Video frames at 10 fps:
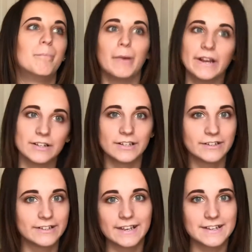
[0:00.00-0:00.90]
barely
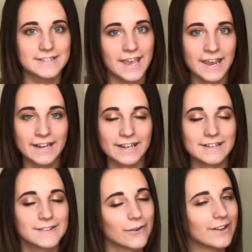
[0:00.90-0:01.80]
could get to
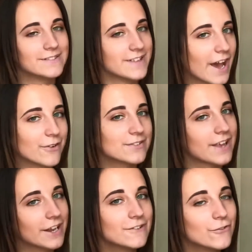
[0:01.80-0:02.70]
80, so I doubt it was
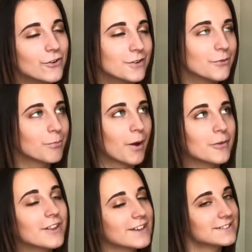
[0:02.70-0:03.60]
84. It was
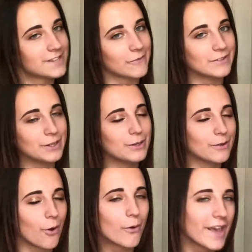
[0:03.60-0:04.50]
probably like 70.
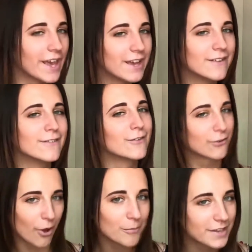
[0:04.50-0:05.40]
Okay,
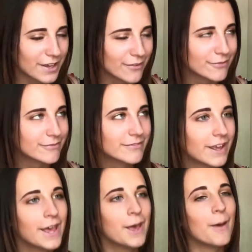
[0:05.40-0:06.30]
calm down.
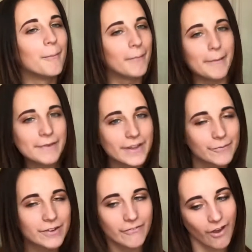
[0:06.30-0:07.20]
Maybe
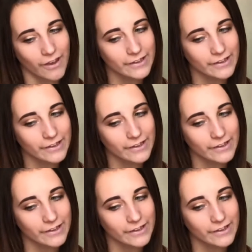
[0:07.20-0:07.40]
75.